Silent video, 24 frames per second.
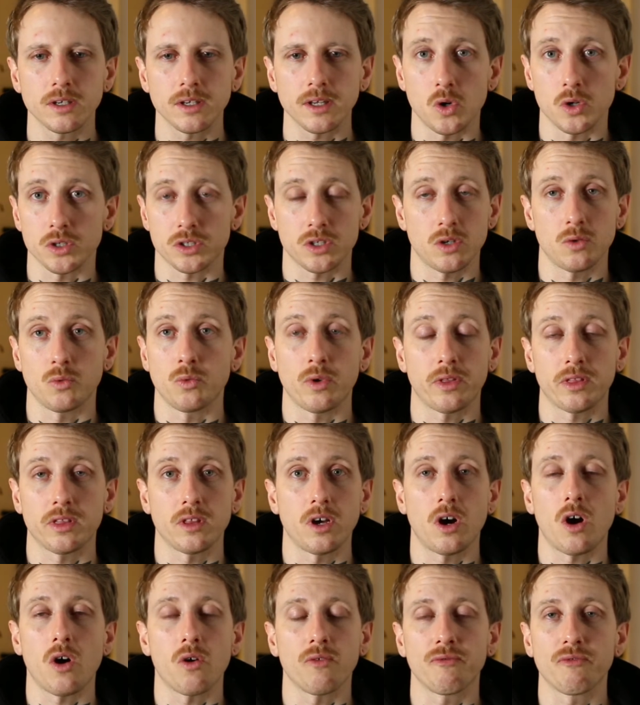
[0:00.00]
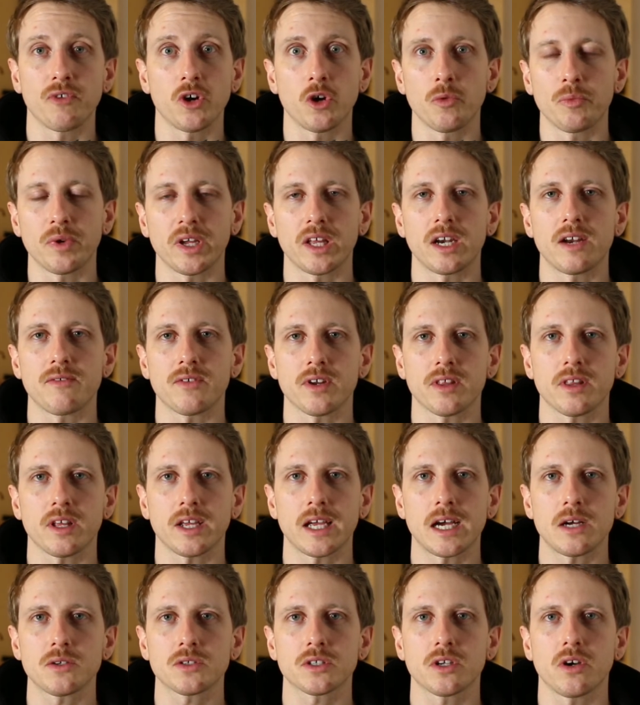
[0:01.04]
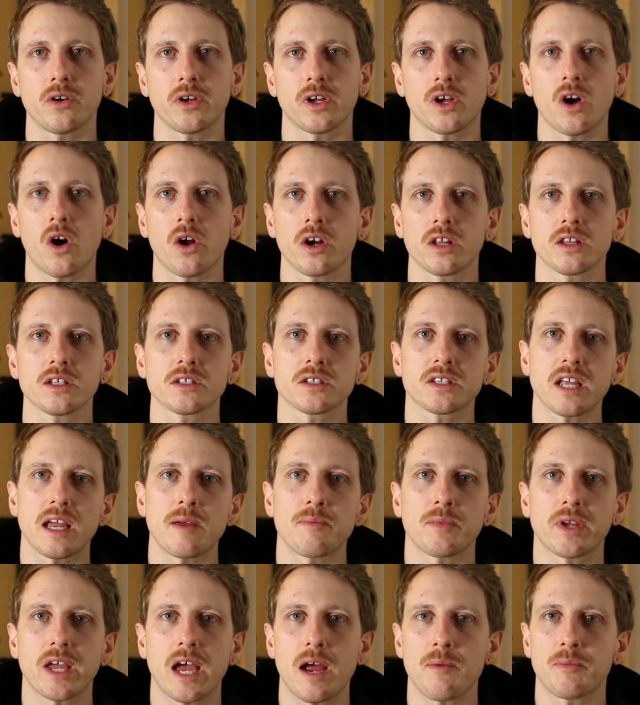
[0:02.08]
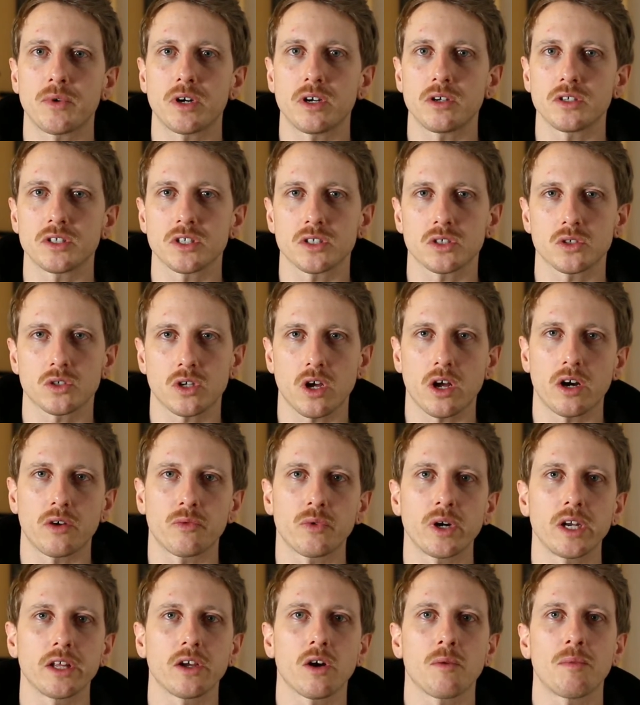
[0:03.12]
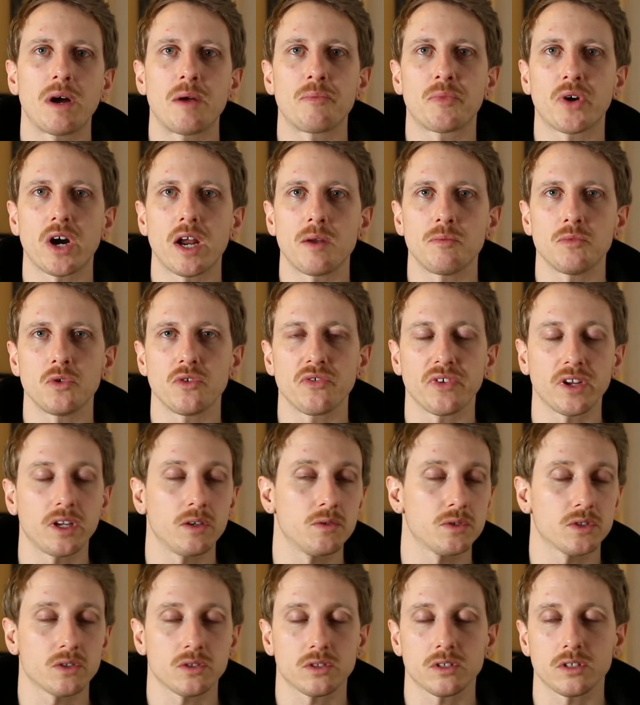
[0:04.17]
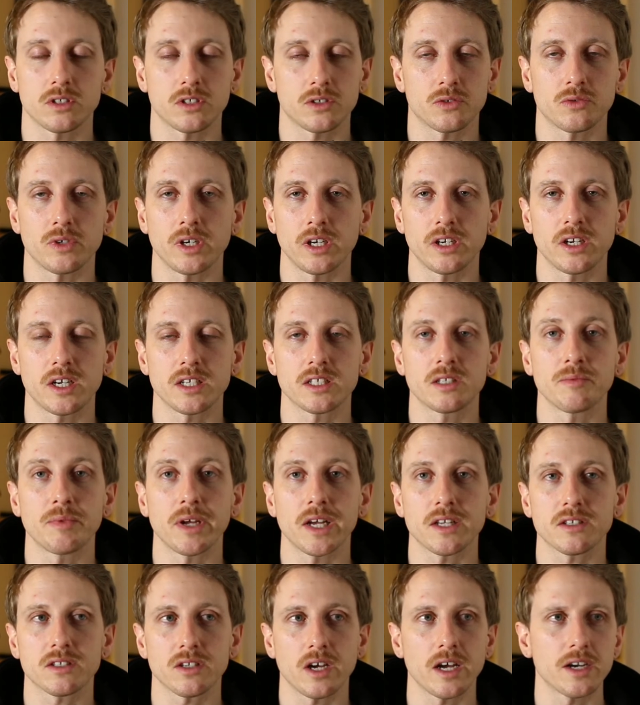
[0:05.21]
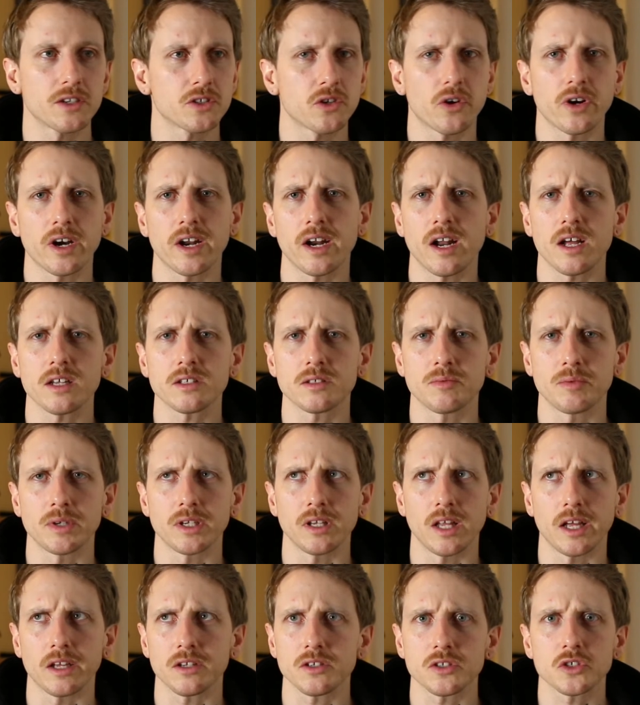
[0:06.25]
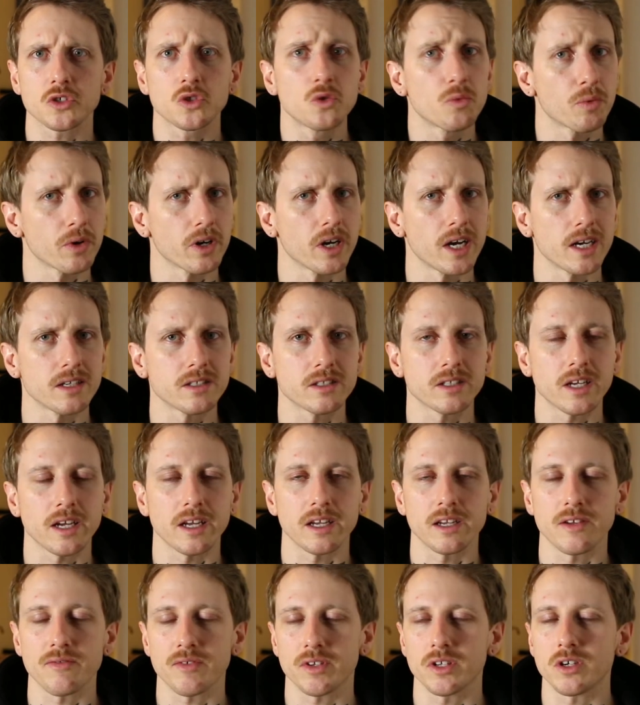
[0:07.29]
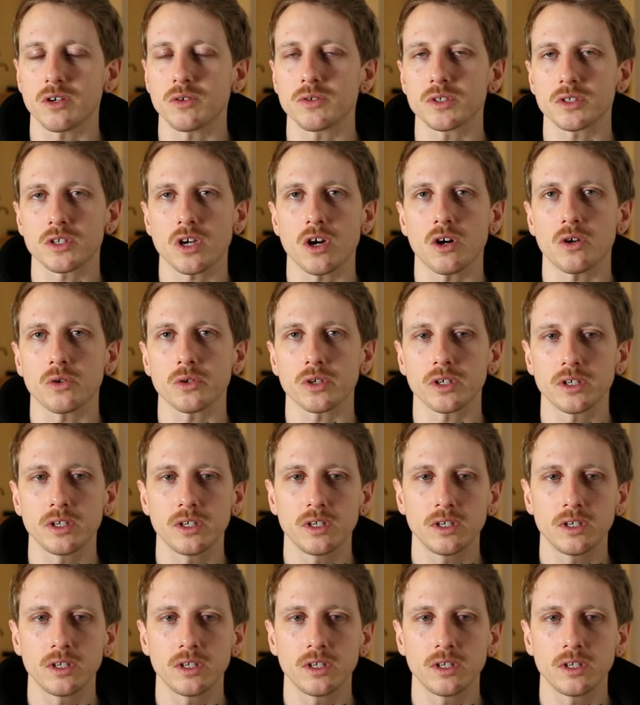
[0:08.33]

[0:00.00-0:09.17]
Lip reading: Also, with the whole filming and everything else going on in the same camera, it just kind of really got my brain moving. It was also just really nice to be outside. Turned out to be like a super nice day, even though it was cold.